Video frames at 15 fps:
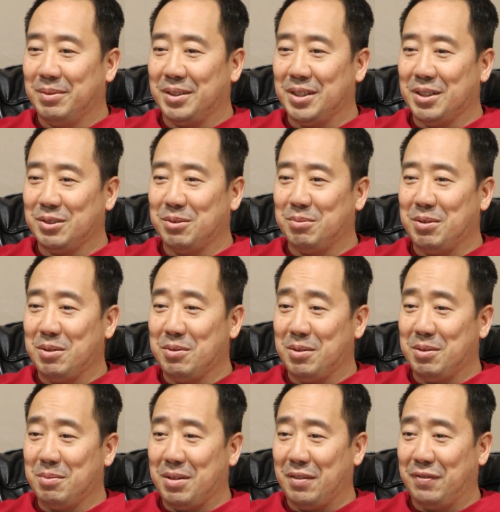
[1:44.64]
but those would be
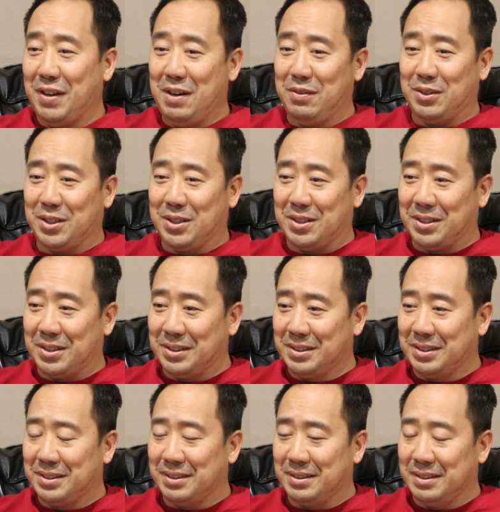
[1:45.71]
one of my favorite
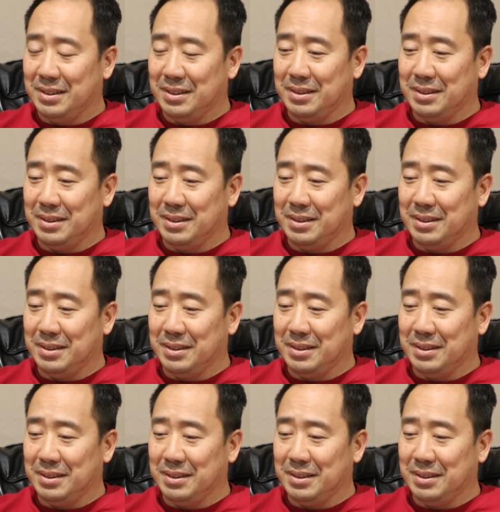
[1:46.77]
cars.